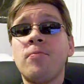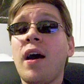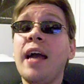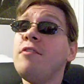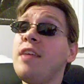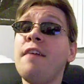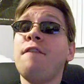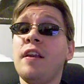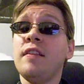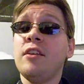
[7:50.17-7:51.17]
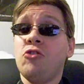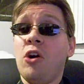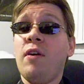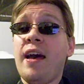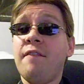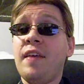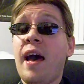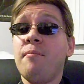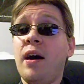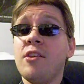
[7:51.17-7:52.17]
I definitely don't have
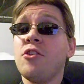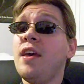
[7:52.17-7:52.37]
that much.